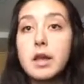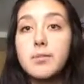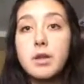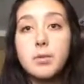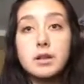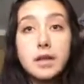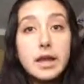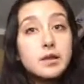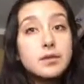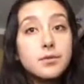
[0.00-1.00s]
can be
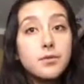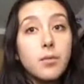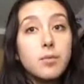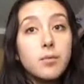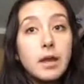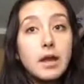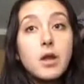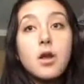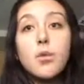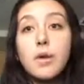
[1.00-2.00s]
released from the meat
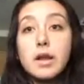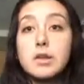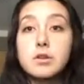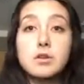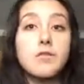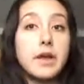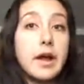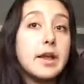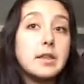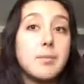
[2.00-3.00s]
when it is cooked at
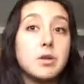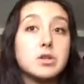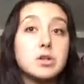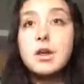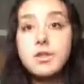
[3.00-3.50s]
very high temperature.